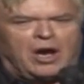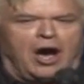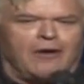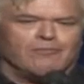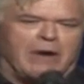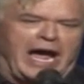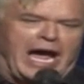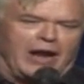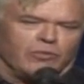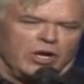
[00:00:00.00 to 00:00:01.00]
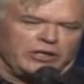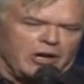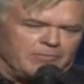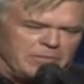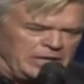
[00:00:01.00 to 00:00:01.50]
a man would
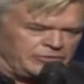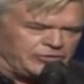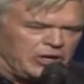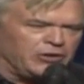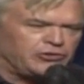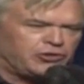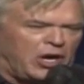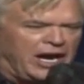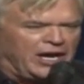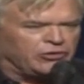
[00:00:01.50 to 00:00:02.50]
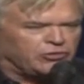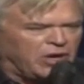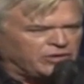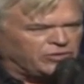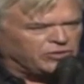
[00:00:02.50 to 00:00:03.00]
commit such
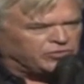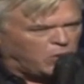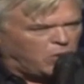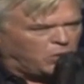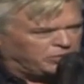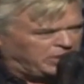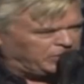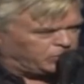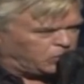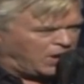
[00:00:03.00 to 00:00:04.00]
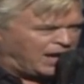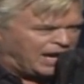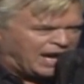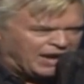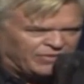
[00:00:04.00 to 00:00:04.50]
transgressions towards his
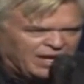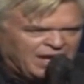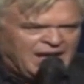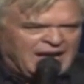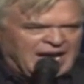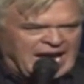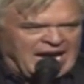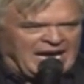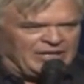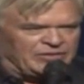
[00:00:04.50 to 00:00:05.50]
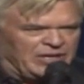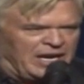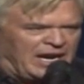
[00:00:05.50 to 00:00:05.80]
wife. I say,